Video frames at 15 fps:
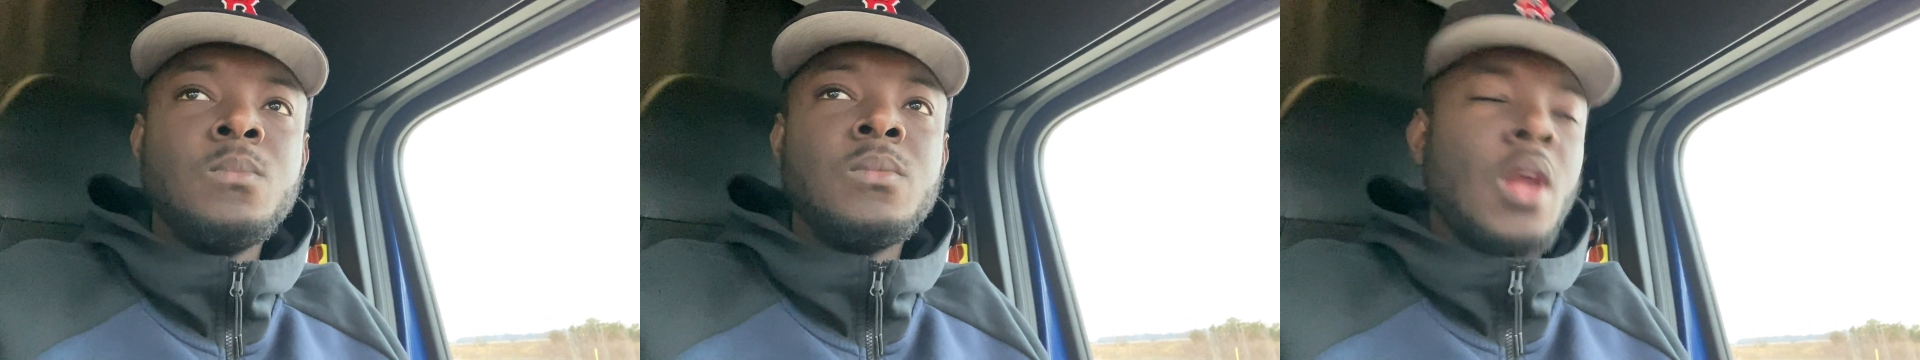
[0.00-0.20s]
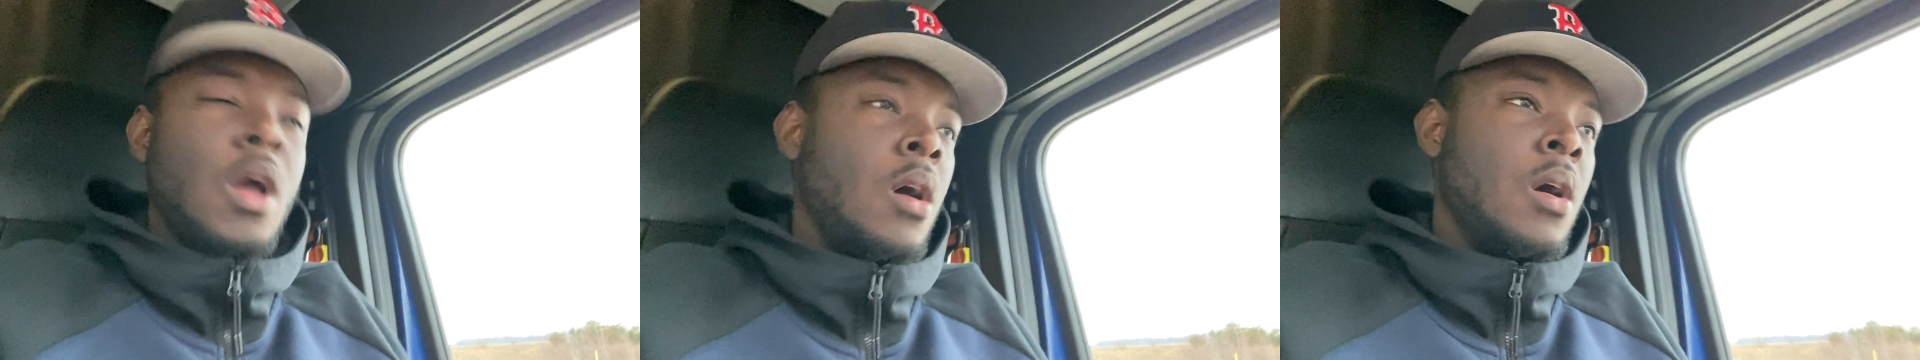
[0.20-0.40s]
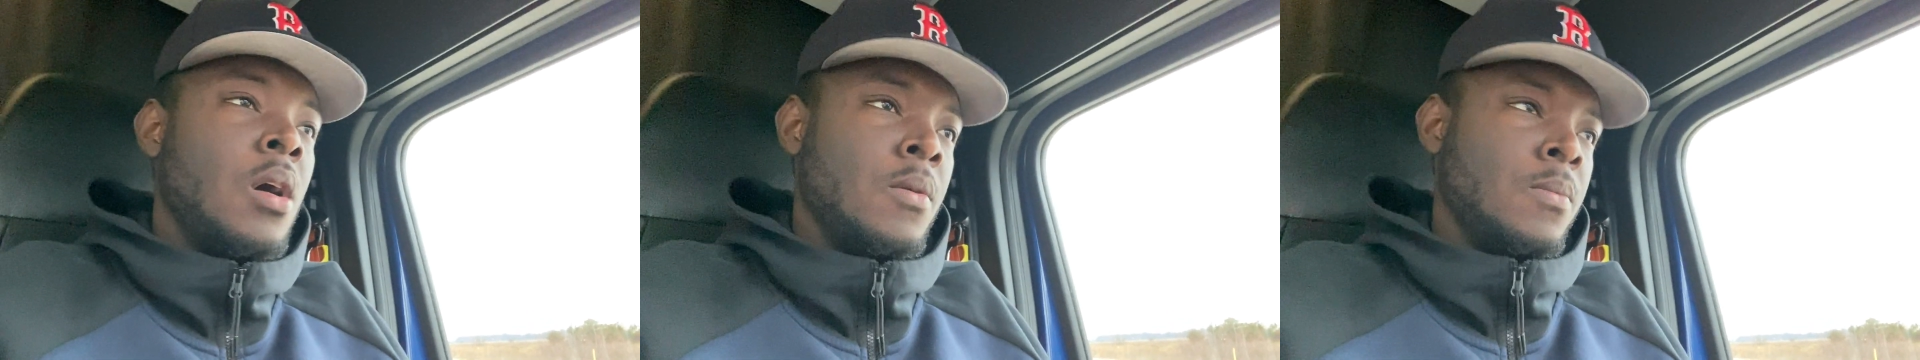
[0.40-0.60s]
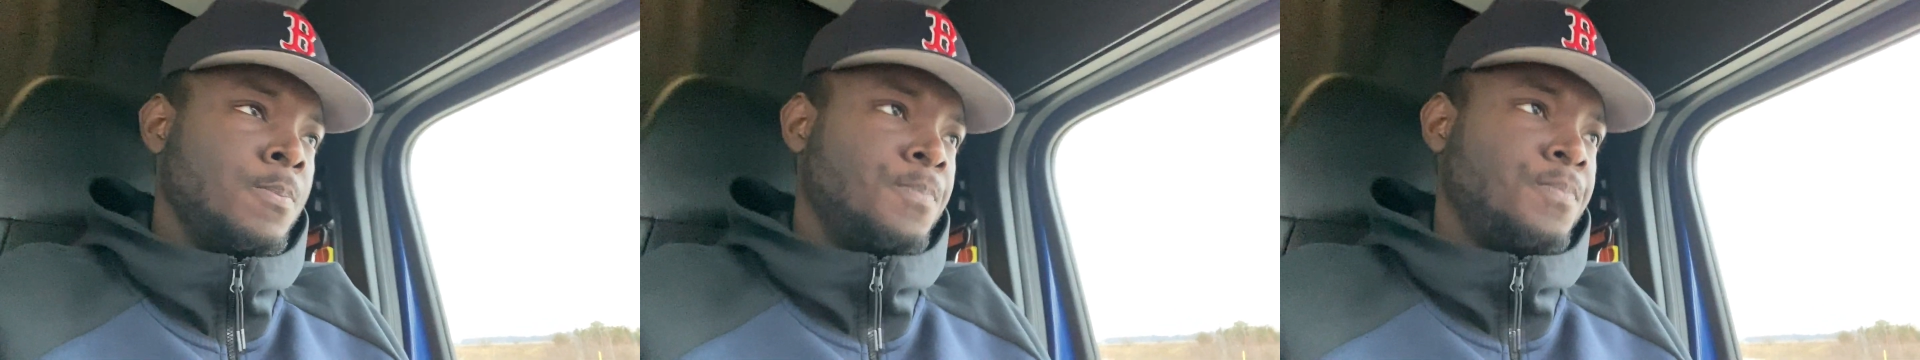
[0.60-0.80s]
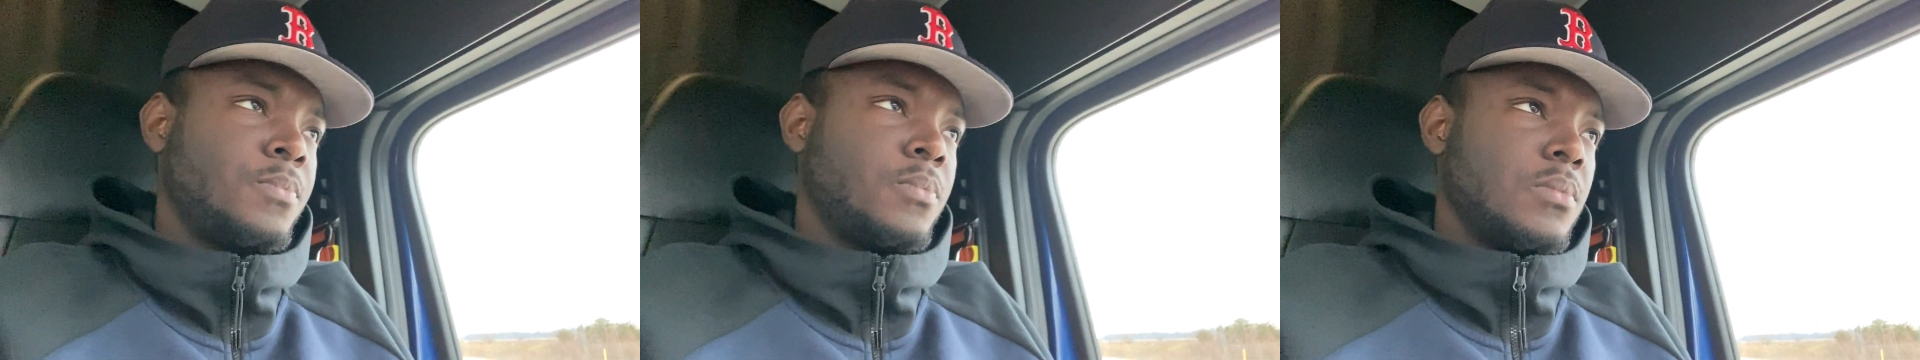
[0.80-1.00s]

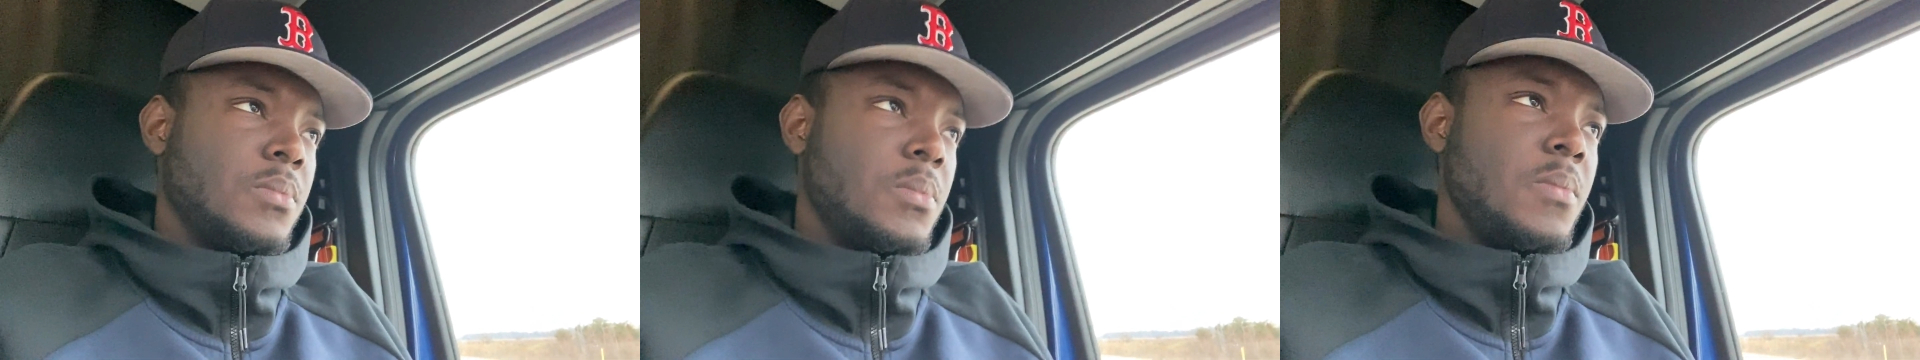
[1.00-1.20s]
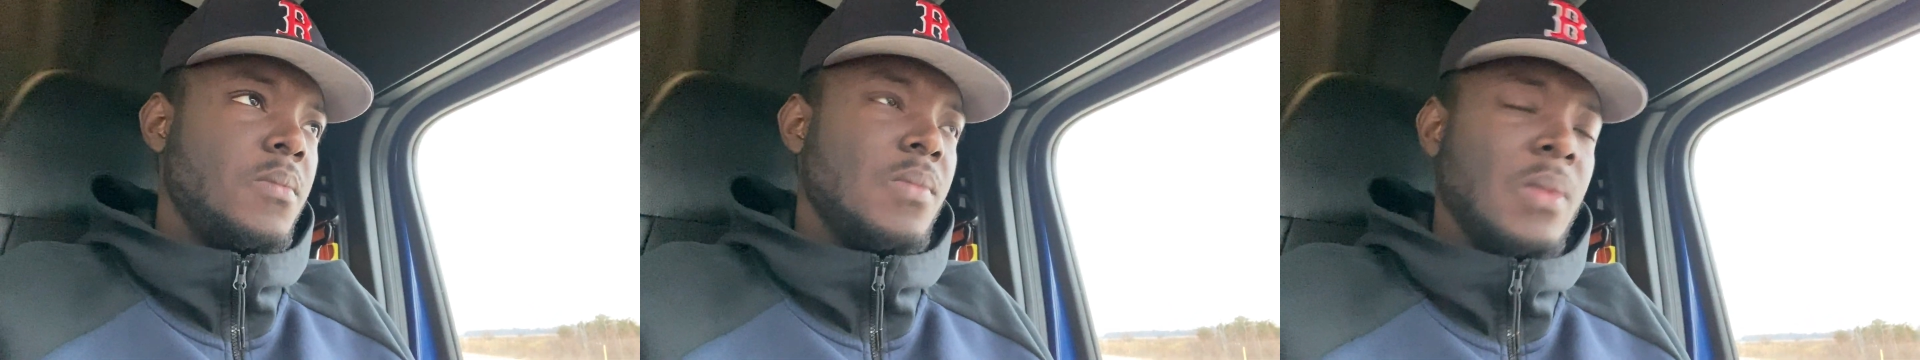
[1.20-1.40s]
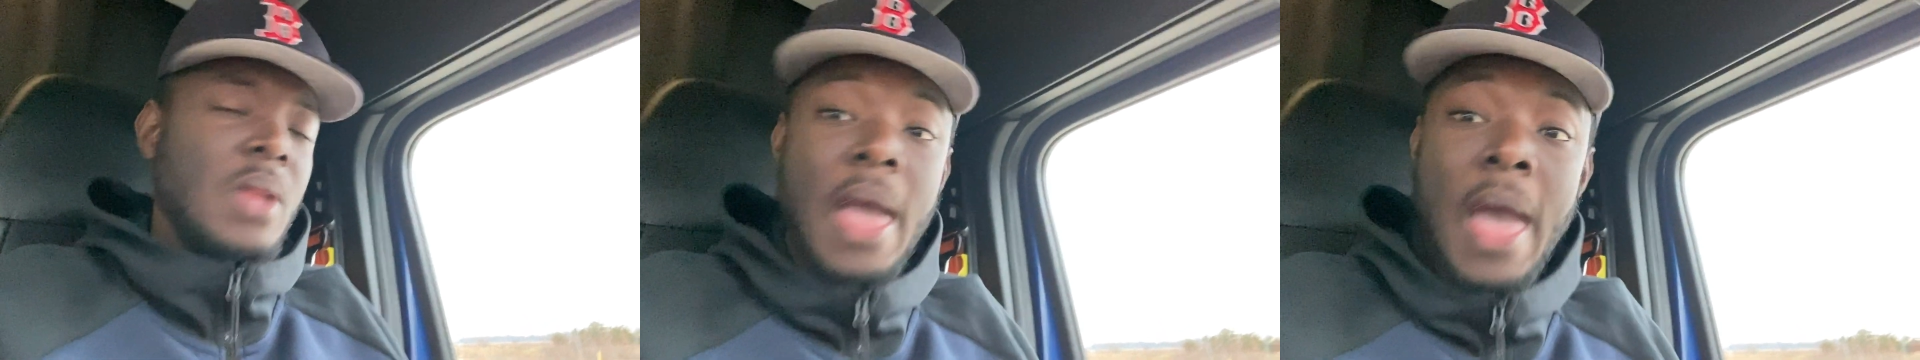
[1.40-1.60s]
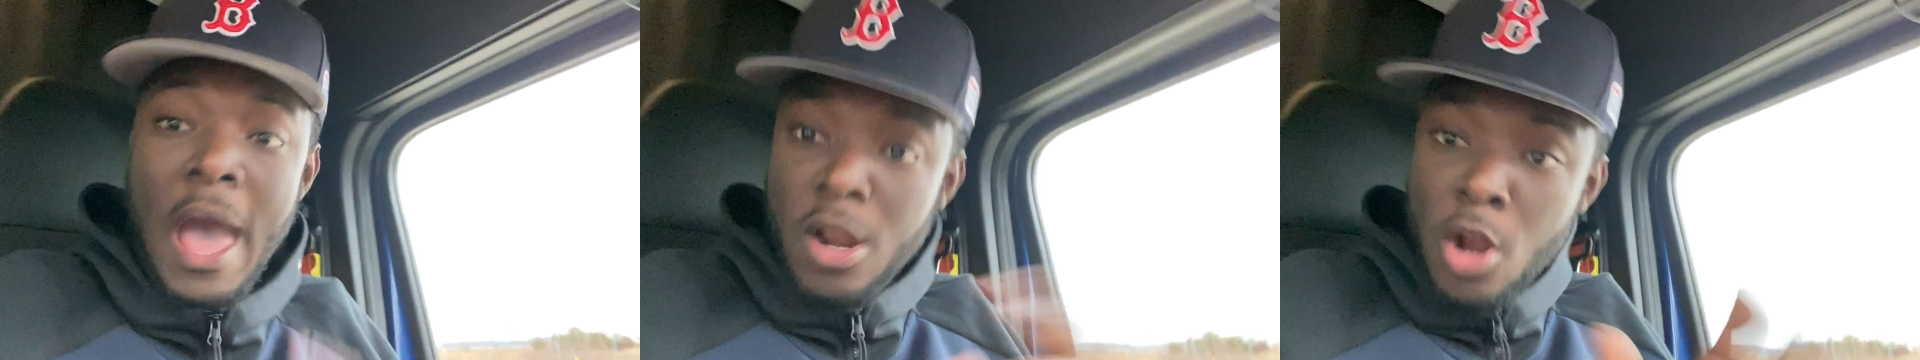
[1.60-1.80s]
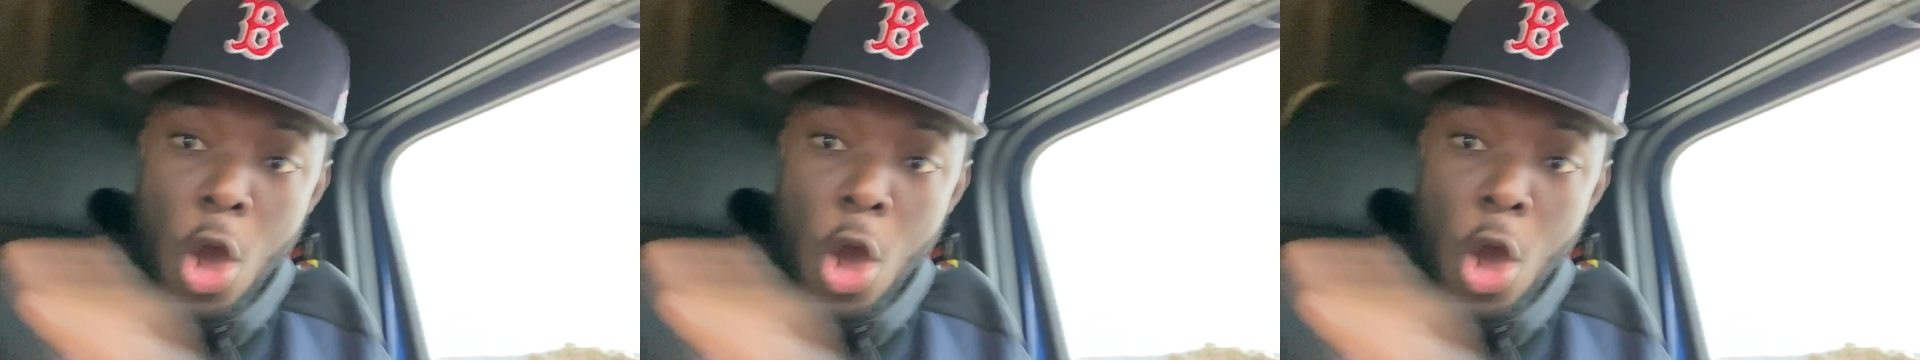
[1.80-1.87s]
Out of